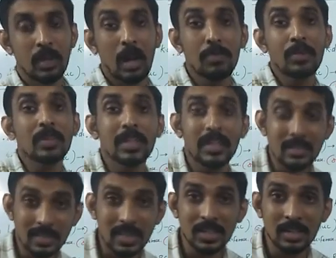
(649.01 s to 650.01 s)
after the
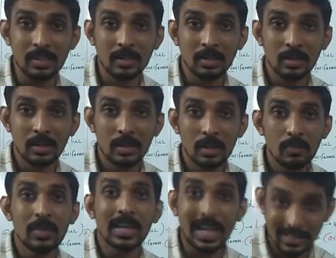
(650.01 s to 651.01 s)
insertion,
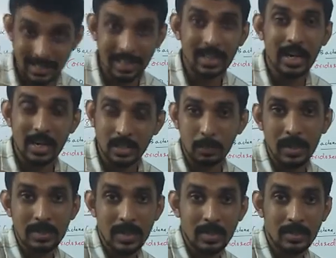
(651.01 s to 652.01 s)
we can check its
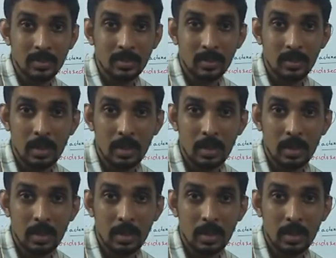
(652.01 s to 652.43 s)
presence